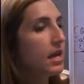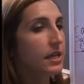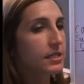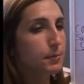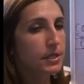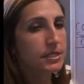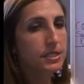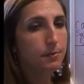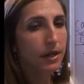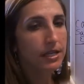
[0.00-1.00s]

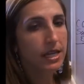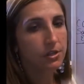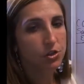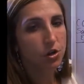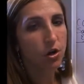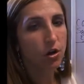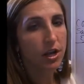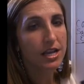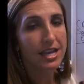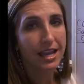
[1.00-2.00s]
Expenses by nature are
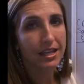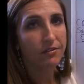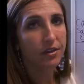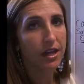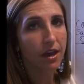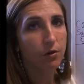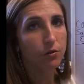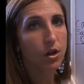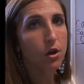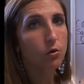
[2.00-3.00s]
a negative account,
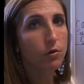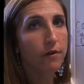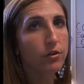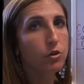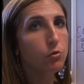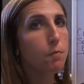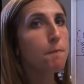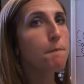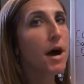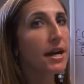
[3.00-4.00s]
revenue
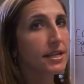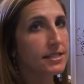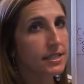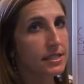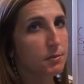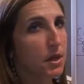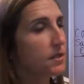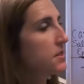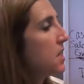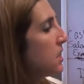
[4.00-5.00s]
minus
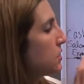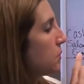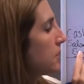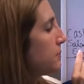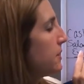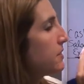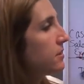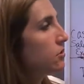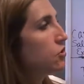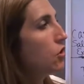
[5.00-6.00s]
expense. So
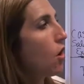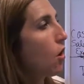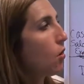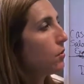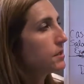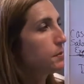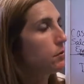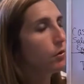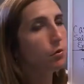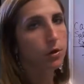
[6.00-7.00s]
expenses should always be
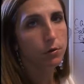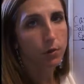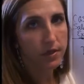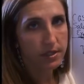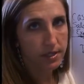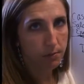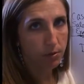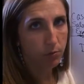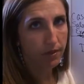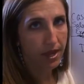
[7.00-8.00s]
recorded with a debit
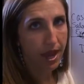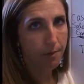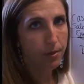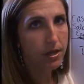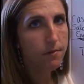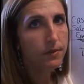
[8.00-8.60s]
when they happen.